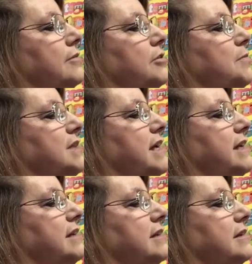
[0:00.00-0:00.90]
Oops, I
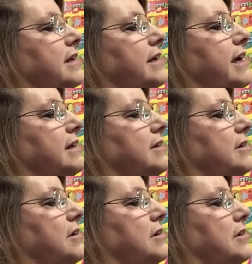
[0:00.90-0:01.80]
didn't connect
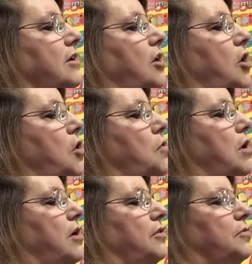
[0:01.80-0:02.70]
the O
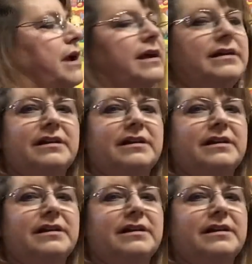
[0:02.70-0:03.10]
all the way.